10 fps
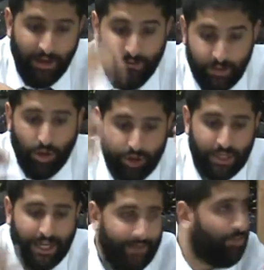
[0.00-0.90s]
The Kol
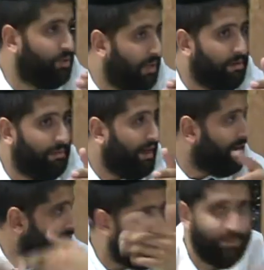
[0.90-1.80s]
Shekenim Kulam
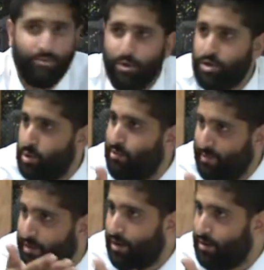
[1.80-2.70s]
Me'aretz, how much more so if
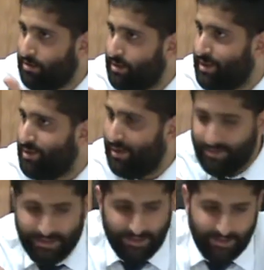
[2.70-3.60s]
they're all
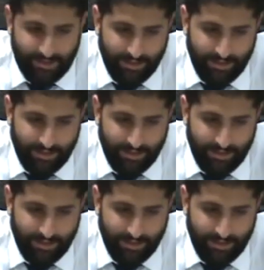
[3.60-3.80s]
ignoramuses.